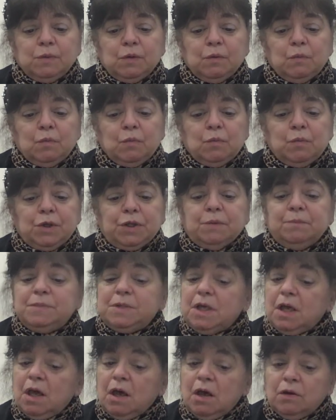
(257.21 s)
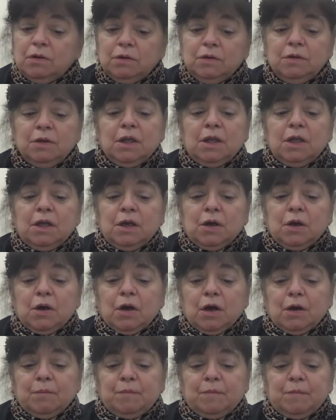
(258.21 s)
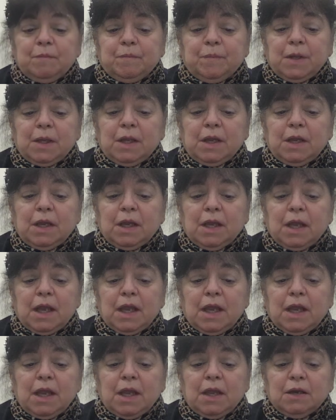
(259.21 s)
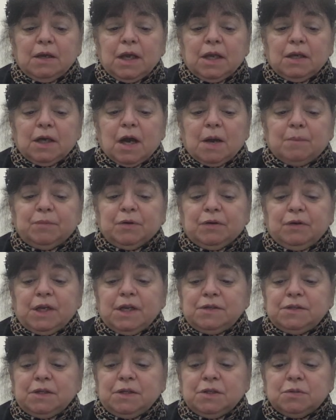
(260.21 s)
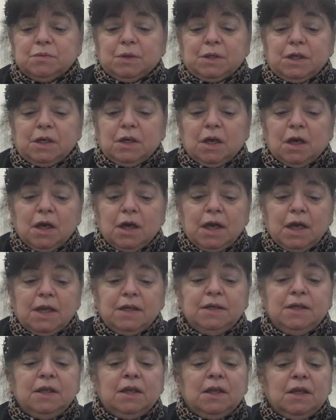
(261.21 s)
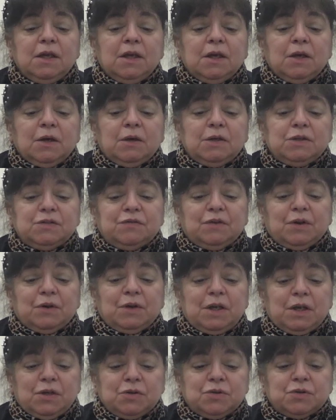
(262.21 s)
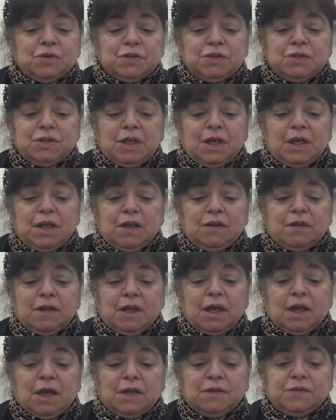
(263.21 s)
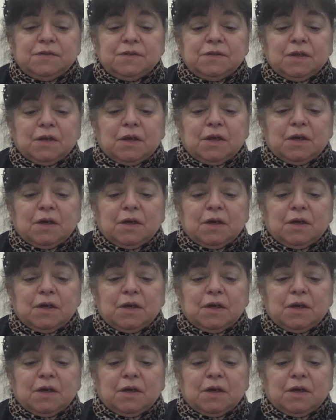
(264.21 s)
William Tell, being an opera in 1829, it's very interesting that